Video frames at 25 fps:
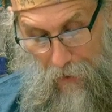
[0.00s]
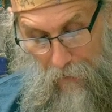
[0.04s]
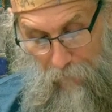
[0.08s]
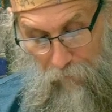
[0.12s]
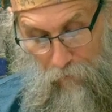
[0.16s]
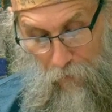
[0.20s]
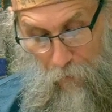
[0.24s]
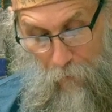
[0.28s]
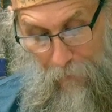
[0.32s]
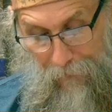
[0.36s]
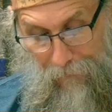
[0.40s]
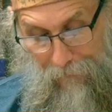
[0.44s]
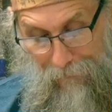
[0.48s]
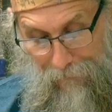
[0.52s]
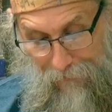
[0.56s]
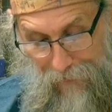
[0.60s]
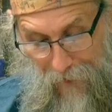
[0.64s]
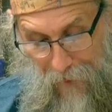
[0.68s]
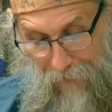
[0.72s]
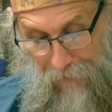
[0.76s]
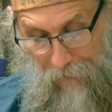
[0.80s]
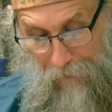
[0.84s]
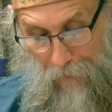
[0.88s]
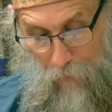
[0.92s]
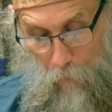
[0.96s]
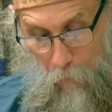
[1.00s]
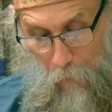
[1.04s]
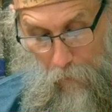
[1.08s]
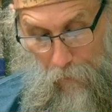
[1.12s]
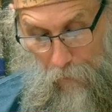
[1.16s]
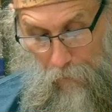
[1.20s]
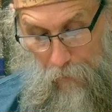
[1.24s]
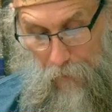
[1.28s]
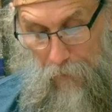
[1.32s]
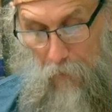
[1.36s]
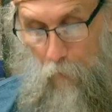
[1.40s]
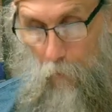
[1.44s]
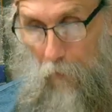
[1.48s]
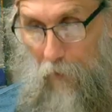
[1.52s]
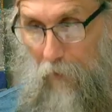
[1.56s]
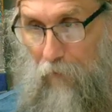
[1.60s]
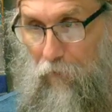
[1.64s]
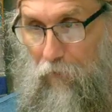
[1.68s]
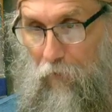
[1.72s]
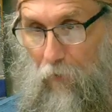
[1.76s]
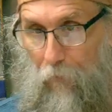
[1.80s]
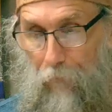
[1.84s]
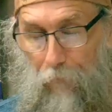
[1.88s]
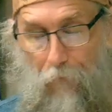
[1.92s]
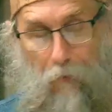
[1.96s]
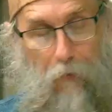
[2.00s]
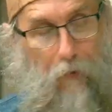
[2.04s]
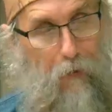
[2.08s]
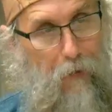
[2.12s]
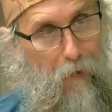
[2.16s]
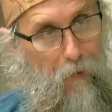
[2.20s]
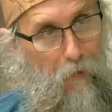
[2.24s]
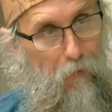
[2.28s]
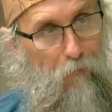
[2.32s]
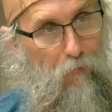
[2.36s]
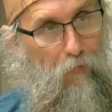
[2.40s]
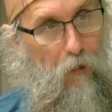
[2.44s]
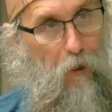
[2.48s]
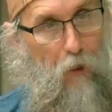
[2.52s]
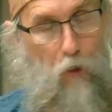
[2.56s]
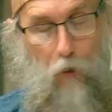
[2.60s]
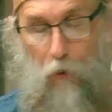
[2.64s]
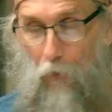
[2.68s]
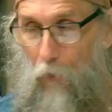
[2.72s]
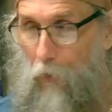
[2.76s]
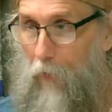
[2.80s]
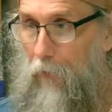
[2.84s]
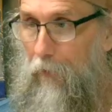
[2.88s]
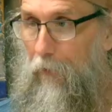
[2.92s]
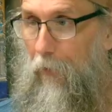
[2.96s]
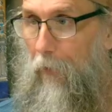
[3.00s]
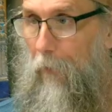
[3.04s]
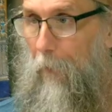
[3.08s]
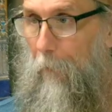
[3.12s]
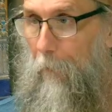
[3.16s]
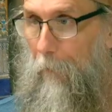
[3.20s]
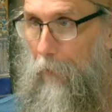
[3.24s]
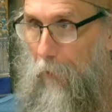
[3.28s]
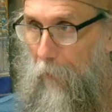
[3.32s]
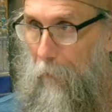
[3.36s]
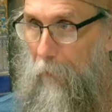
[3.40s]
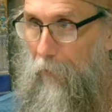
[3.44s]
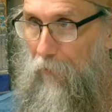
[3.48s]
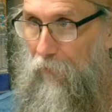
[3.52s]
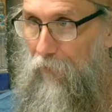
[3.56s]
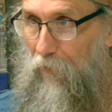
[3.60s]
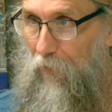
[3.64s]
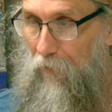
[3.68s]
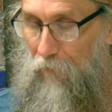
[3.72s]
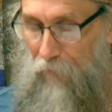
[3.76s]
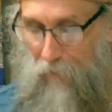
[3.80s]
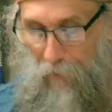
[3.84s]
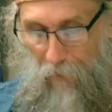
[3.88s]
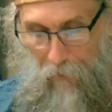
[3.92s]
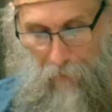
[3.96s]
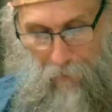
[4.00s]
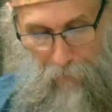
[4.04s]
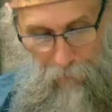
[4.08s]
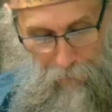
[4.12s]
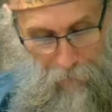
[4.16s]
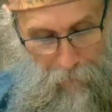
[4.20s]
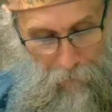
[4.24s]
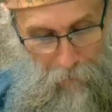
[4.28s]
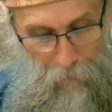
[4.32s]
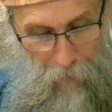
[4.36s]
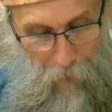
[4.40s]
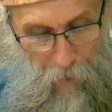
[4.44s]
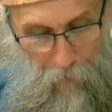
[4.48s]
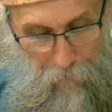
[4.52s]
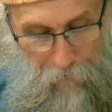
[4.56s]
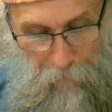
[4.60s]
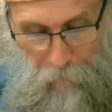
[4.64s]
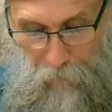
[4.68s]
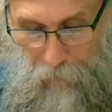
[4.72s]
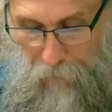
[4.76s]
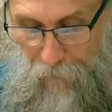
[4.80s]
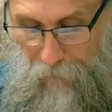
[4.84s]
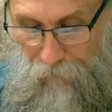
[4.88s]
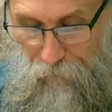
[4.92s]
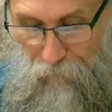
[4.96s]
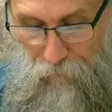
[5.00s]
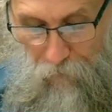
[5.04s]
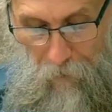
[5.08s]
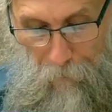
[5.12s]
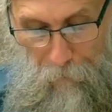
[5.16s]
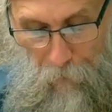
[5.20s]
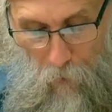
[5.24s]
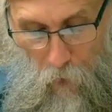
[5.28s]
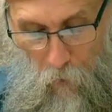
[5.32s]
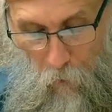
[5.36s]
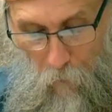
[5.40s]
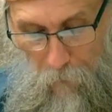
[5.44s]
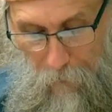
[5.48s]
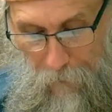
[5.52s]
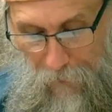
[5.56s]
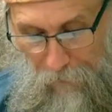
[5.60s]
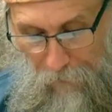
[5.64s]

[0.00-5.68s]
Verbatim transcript: has you exactly where he wants you for his good purposes. There are other gifts that Paul will